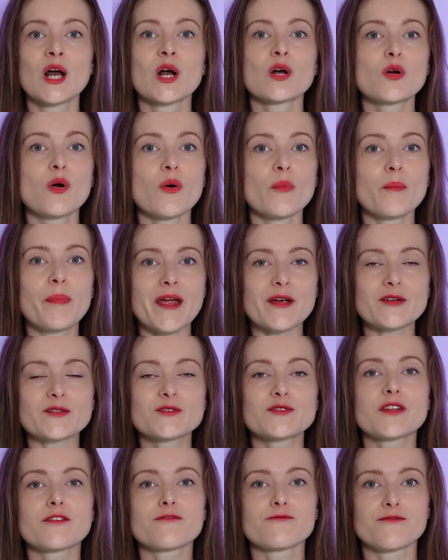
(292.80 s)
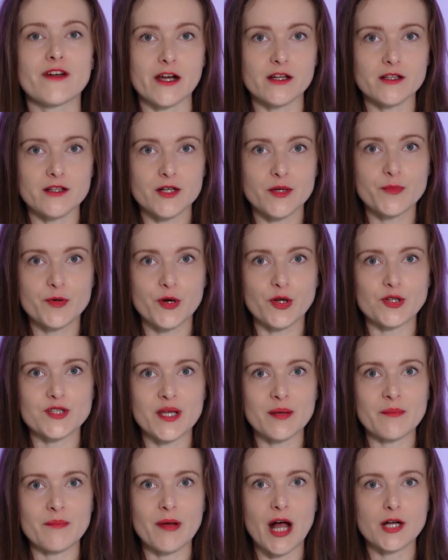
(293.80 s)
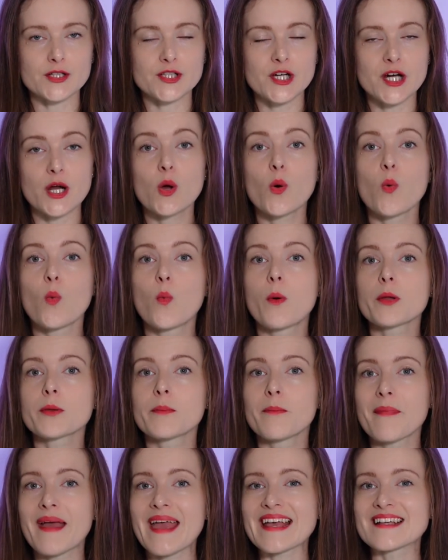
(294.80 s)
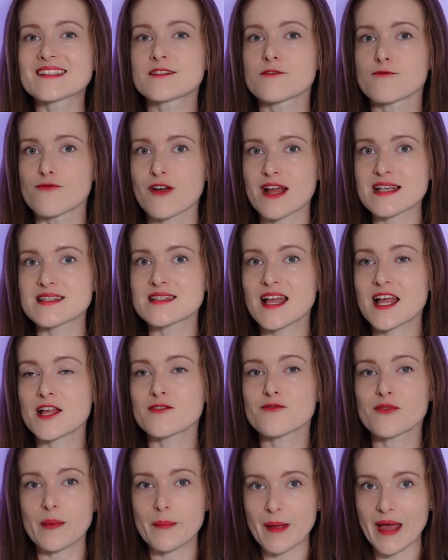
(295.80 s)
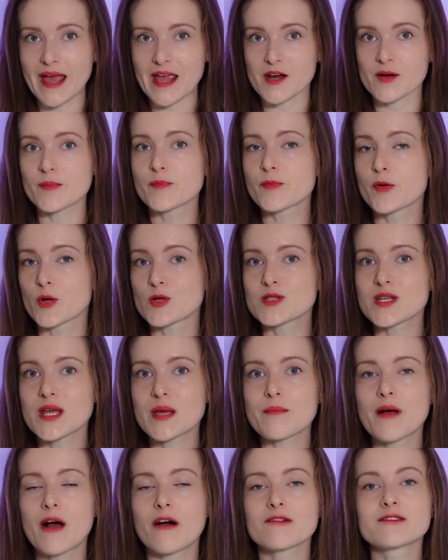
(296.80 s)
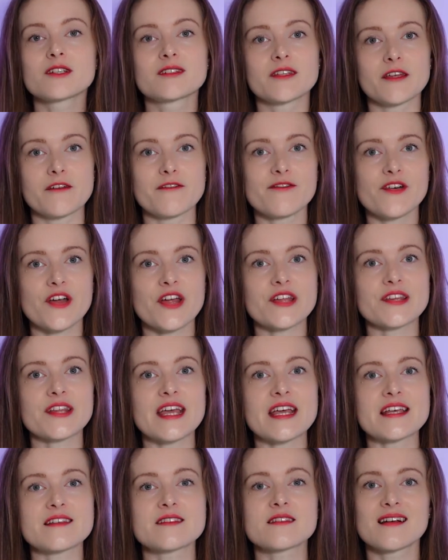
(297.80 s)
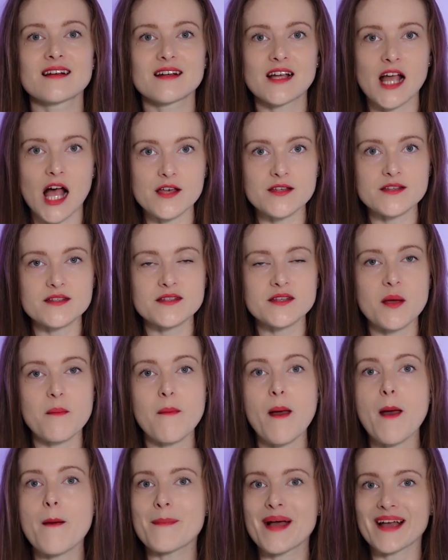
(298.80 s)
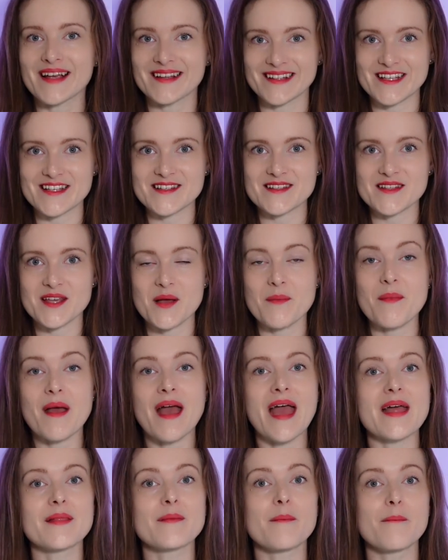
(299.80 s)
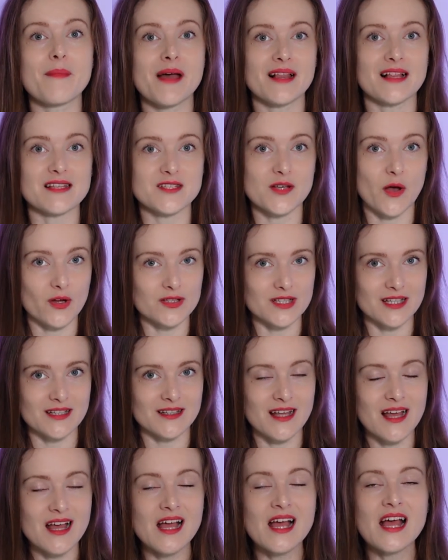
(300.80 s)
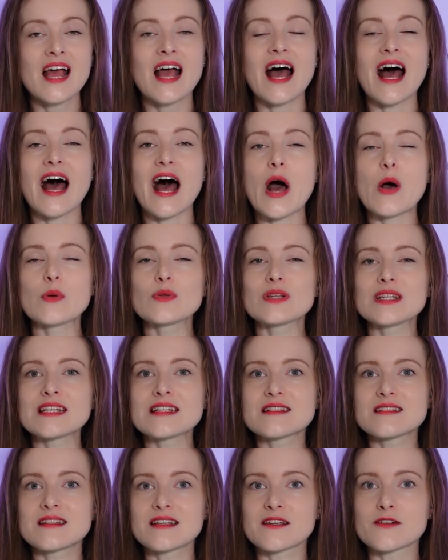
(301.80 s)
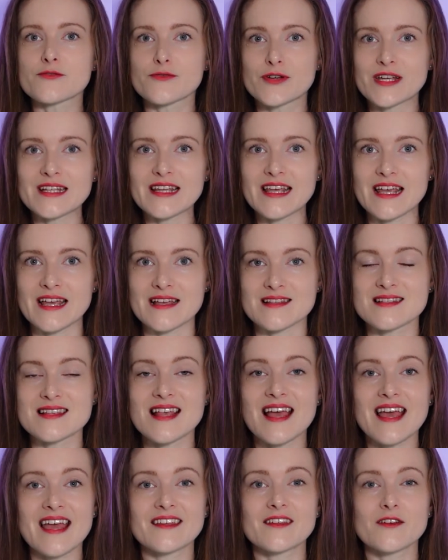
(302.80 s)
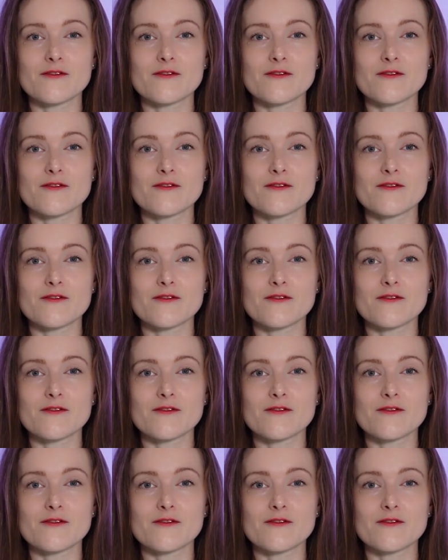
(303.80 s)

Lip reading: Compared to the regular protein powder, what makes Rest and Repair protein powder different is calcium, magnesium, and melatonin. How these ingredients aid